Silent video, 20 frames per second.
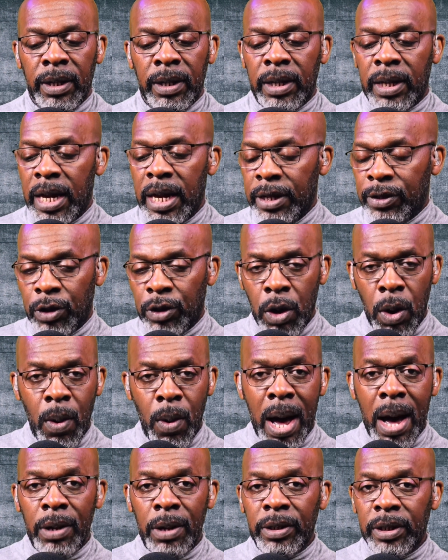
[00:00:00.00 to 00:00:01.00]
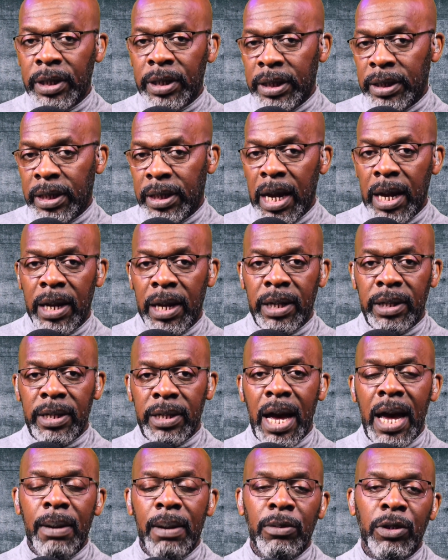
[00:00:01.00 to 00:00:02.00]
Kids go out, they take
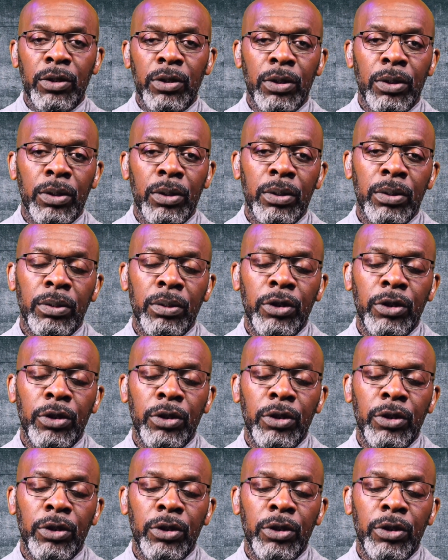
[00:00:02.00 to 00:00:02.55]
time to